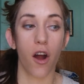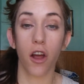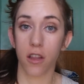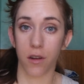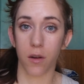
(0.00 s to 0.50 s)

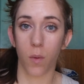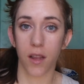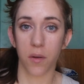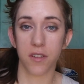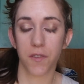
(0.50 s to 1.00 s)
Earlier,
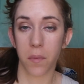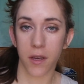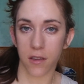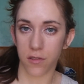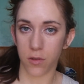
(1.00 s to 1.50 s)
while I was
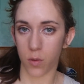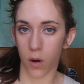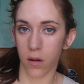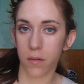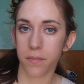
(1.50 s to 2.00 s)
filming this
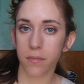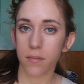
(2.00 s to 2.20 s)
tutorial,